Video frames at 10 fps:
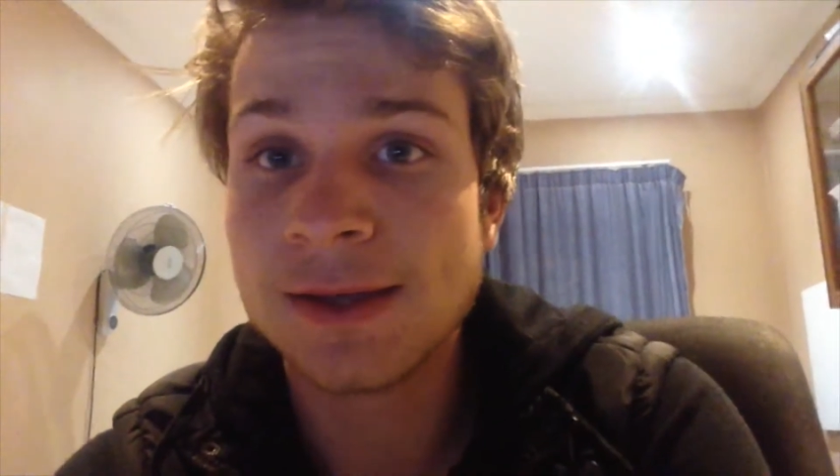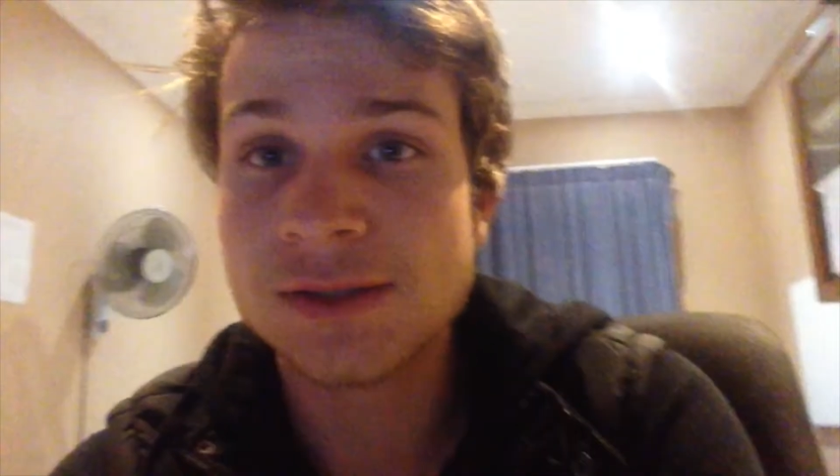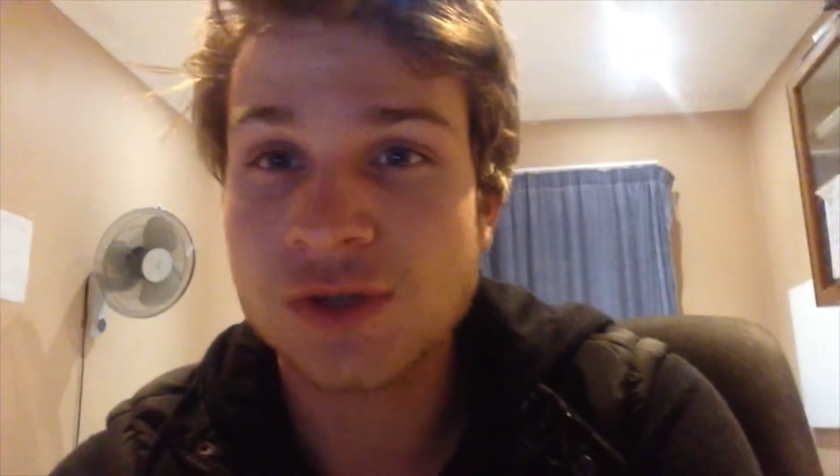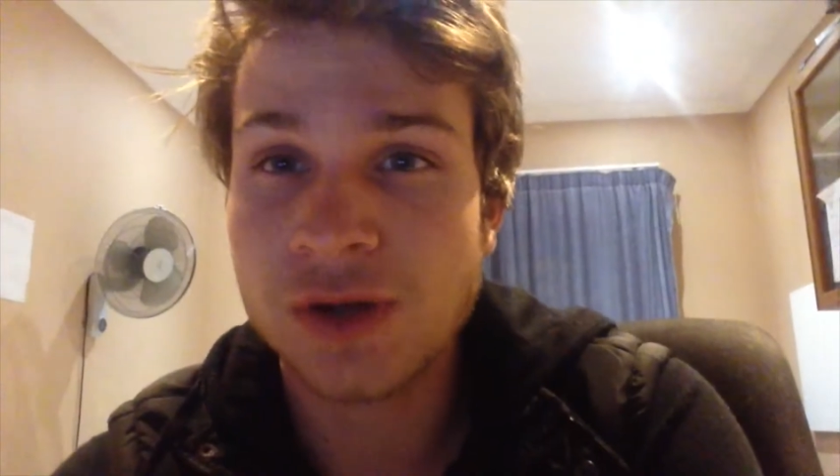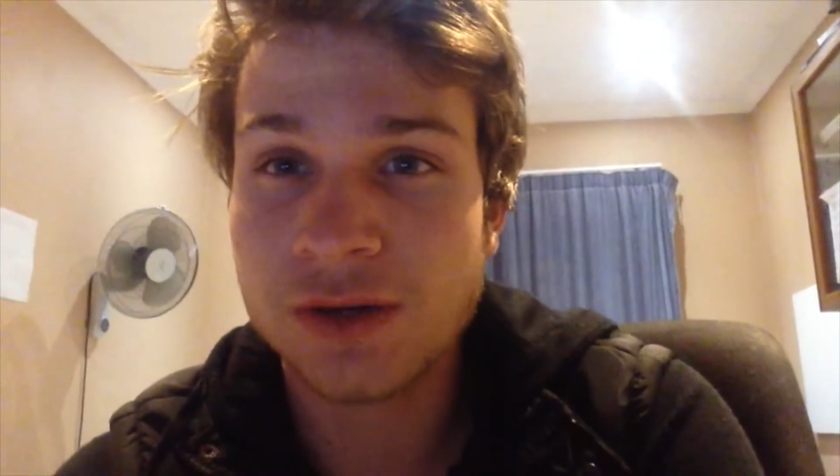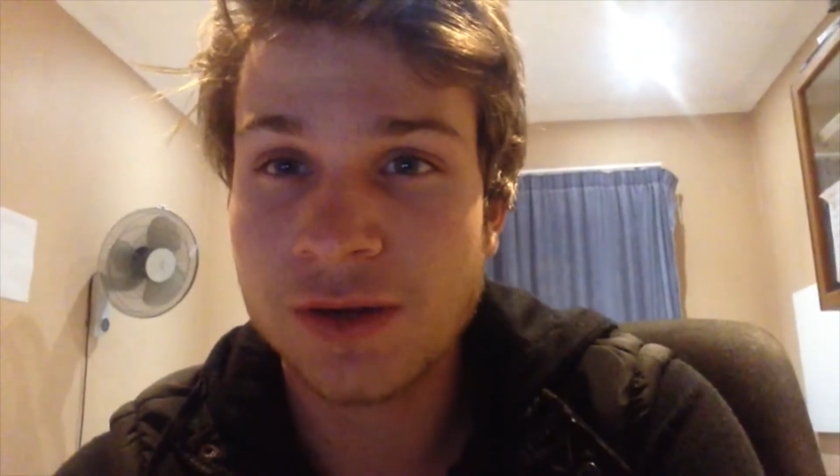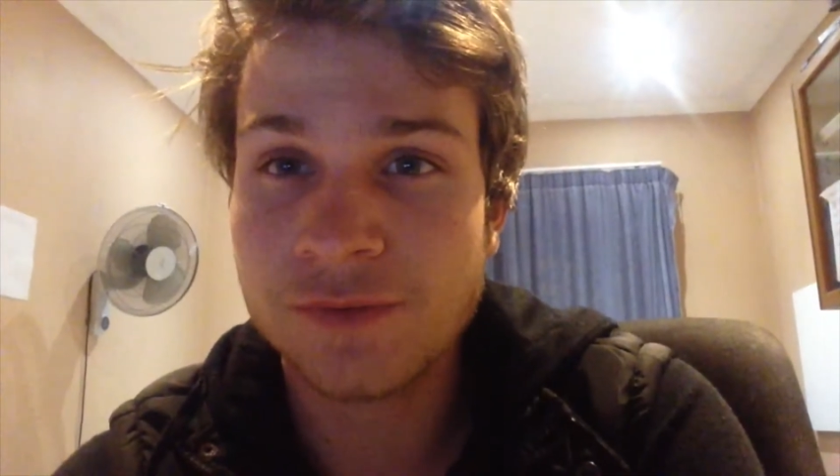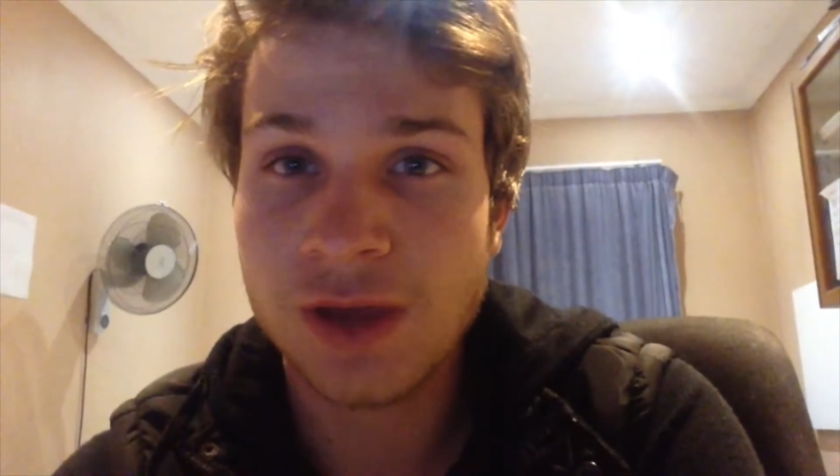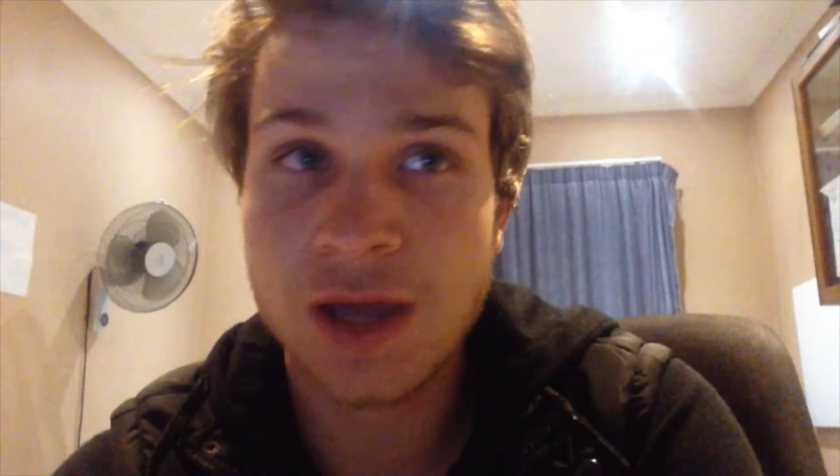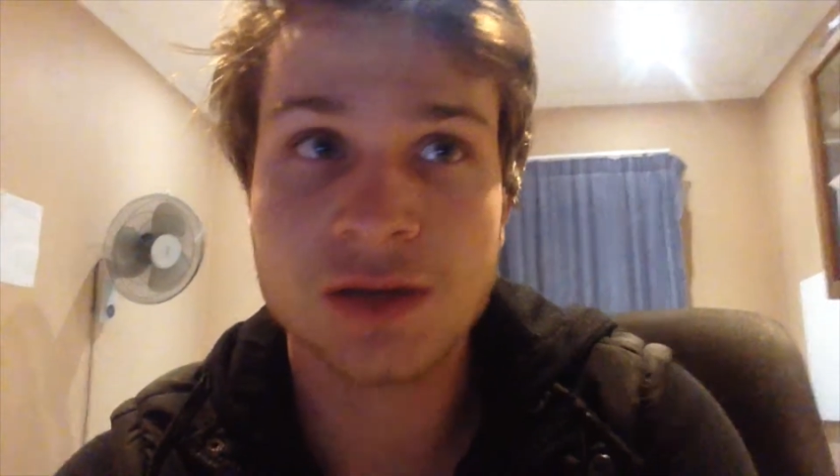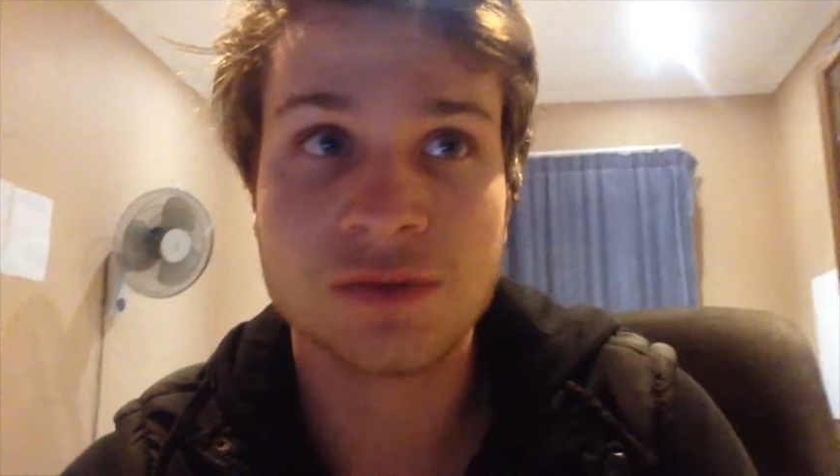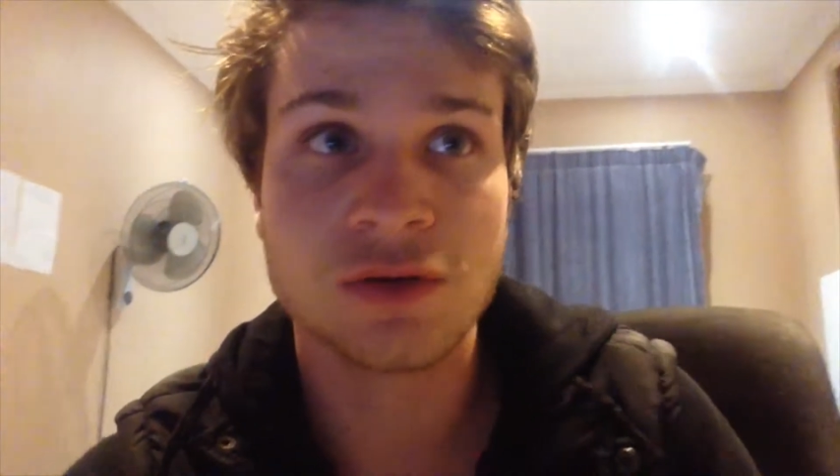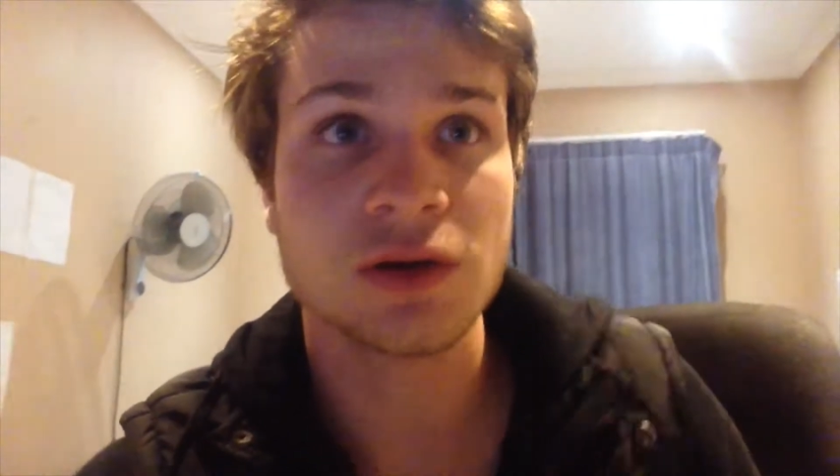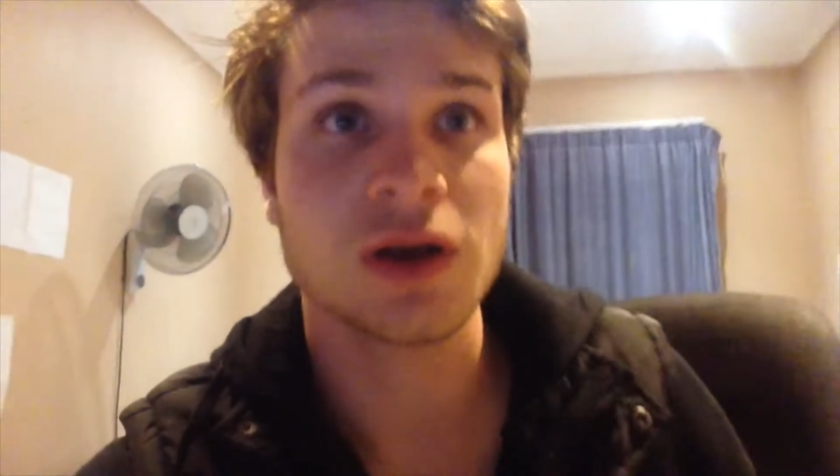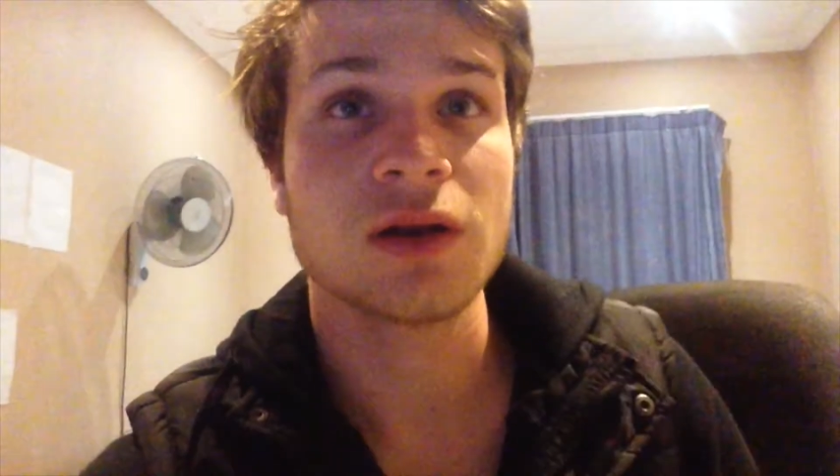So I don't have to edit
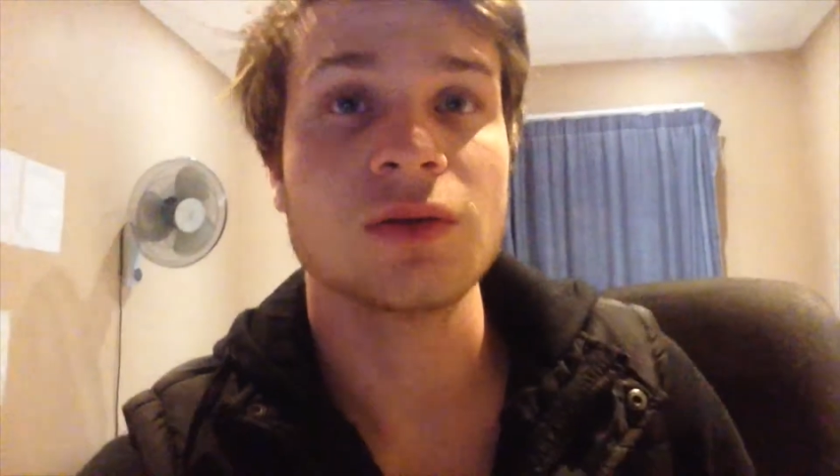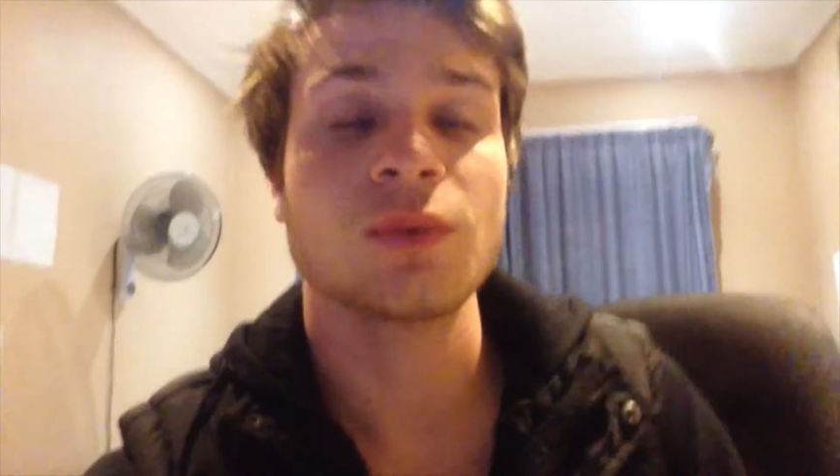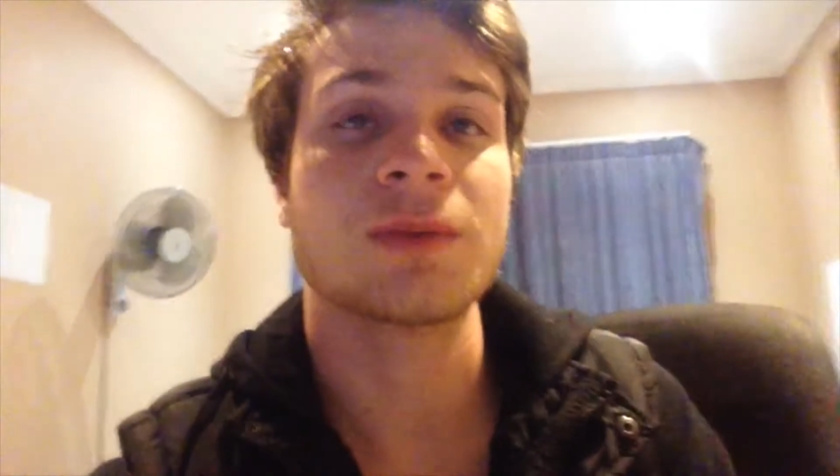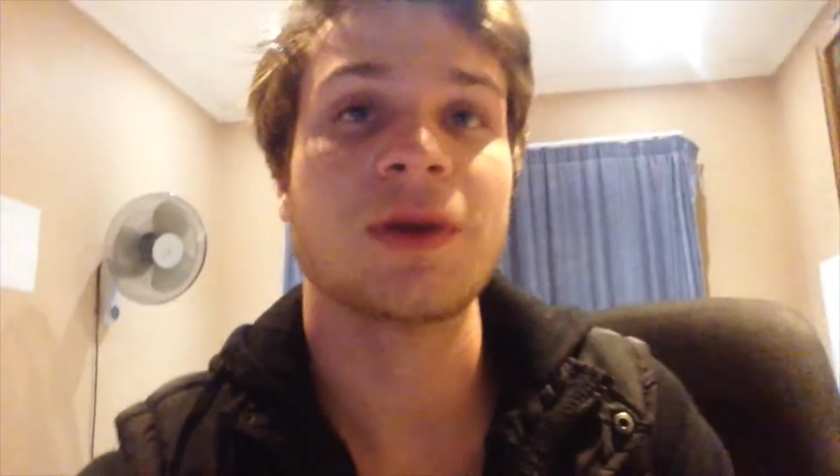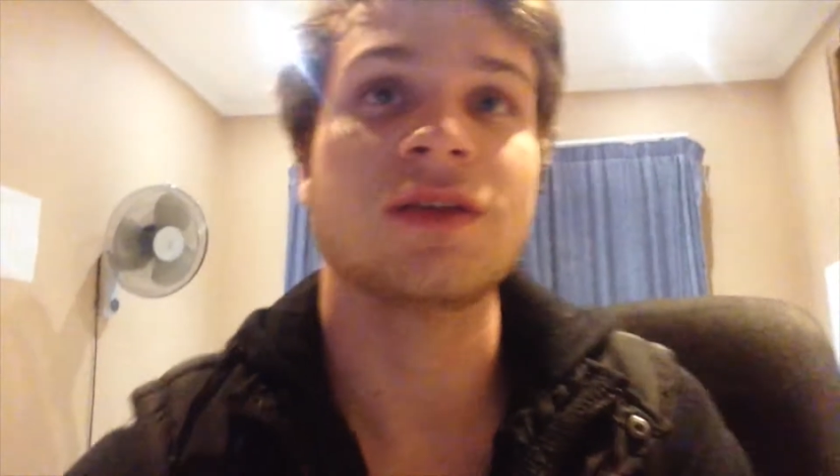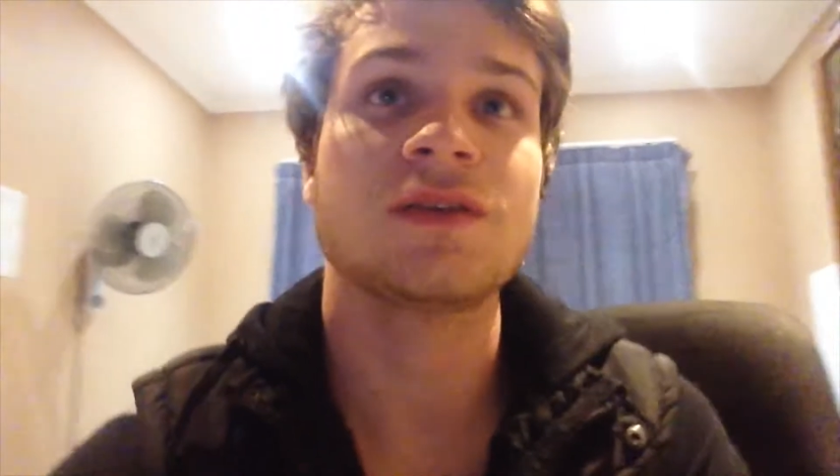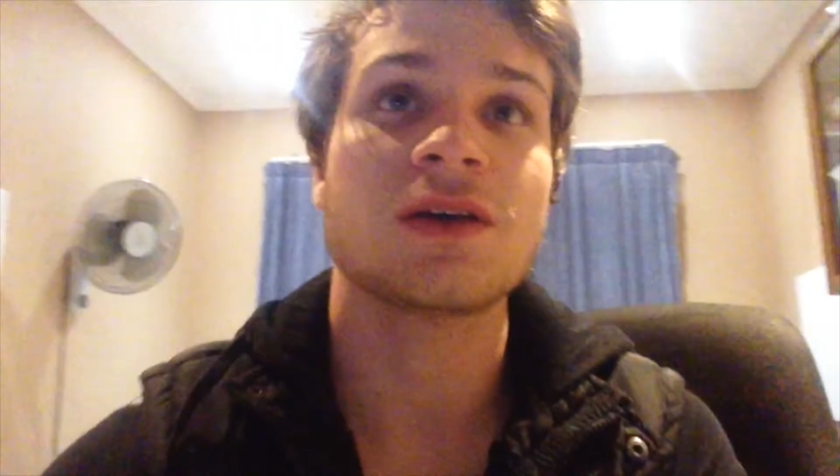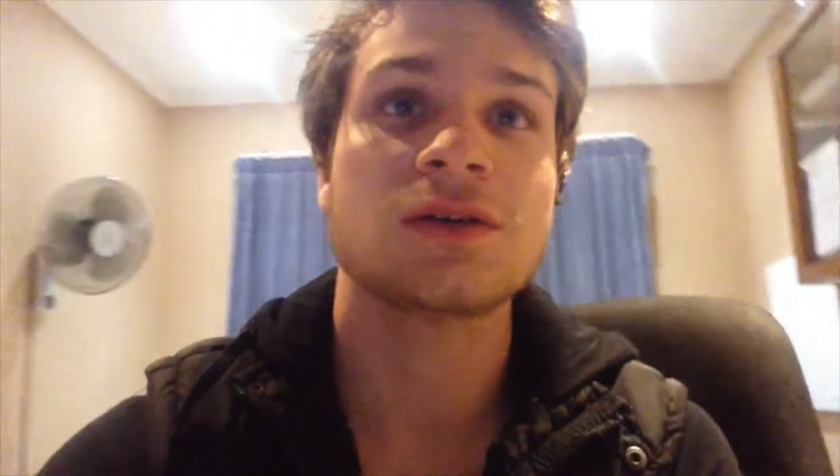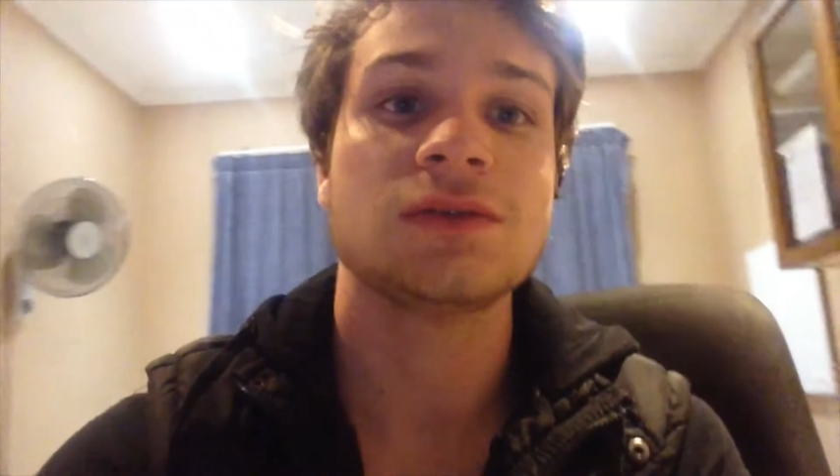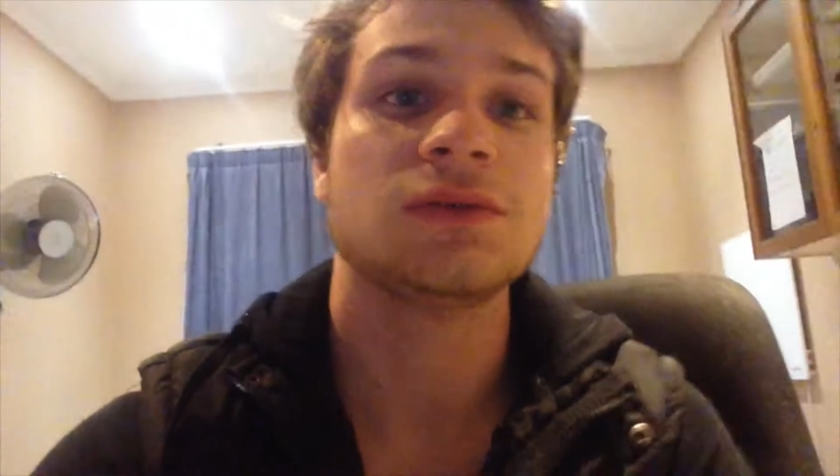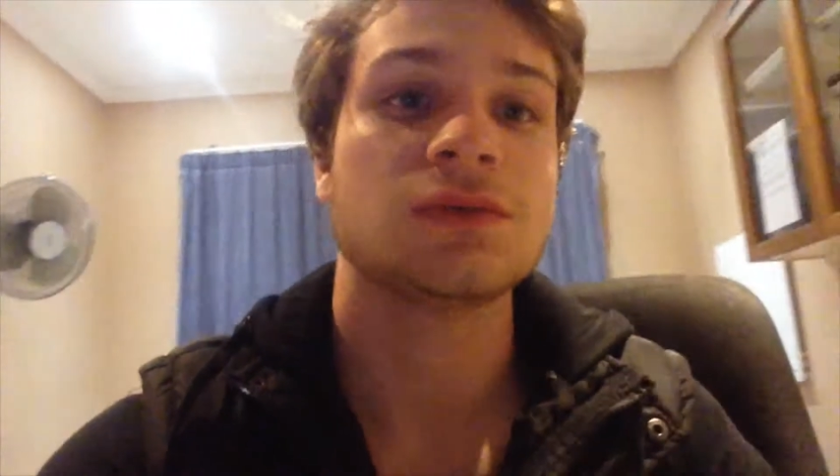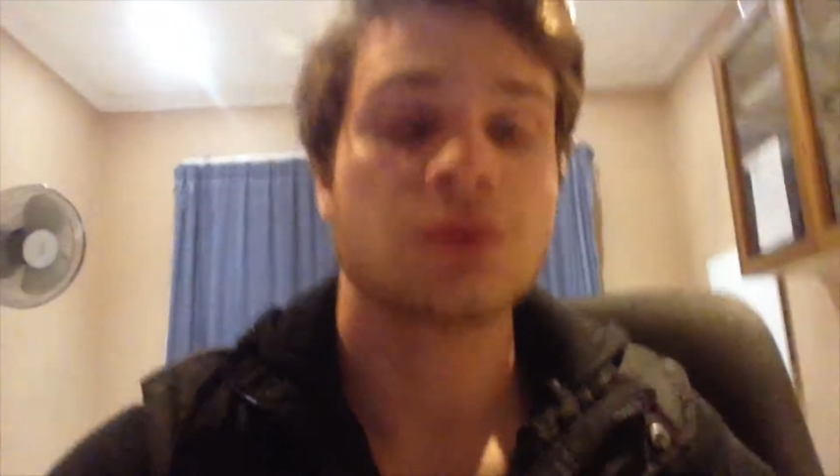on what I'm editing on.